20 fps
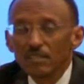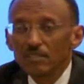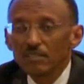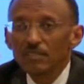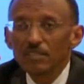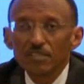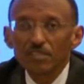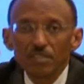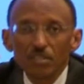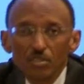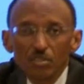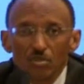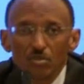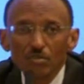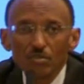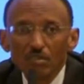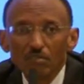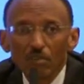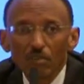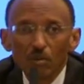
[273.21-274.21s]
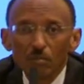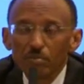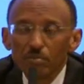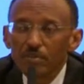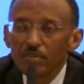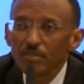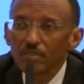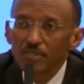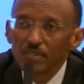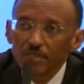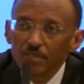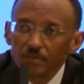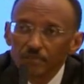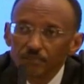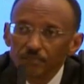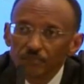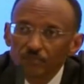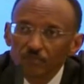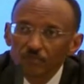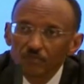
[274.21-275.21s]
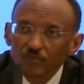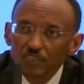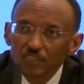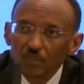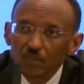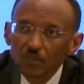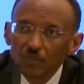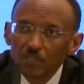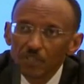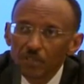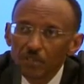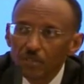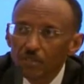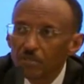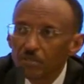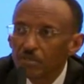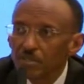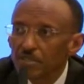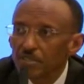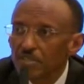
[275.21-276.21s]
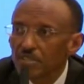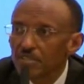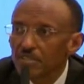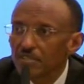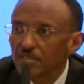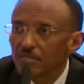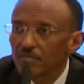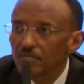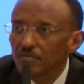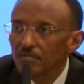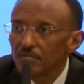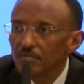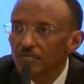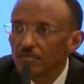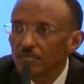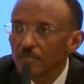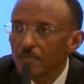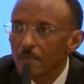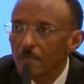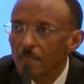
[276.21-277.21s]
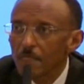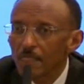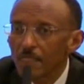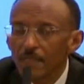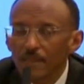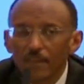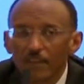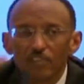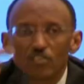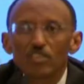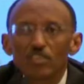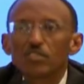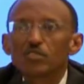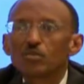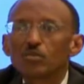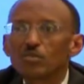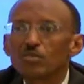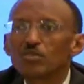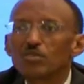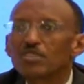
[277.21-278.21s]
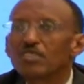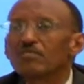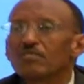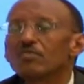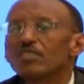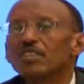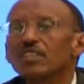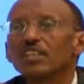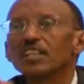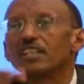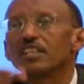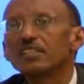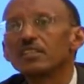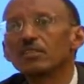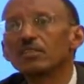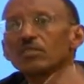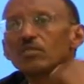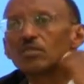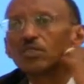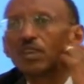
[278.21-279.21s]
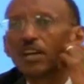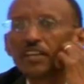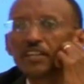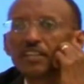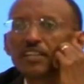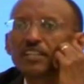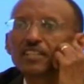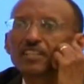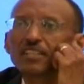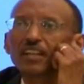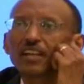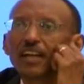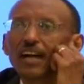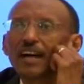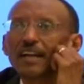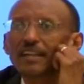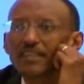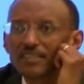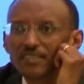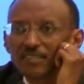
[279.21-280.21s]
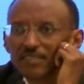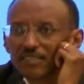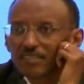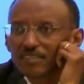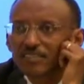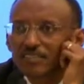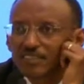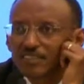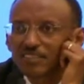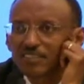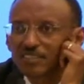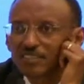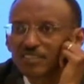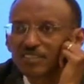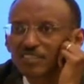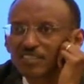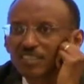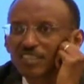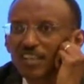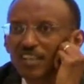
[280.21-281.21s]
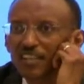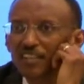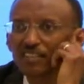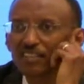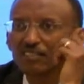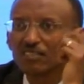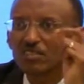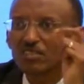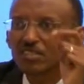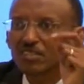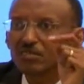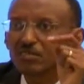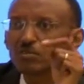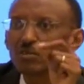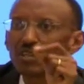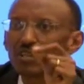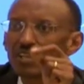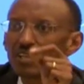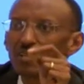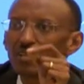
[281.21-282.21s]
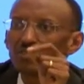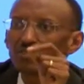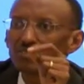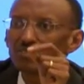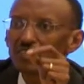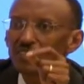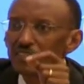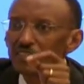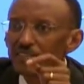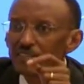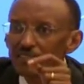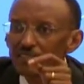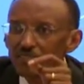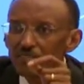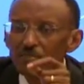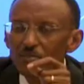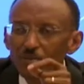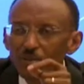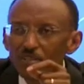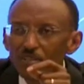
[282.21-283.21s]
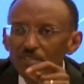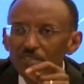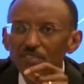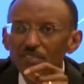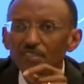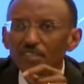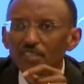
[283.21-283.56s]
this issue developed when colonialists actually introduced even later on identity cards and singling out that this one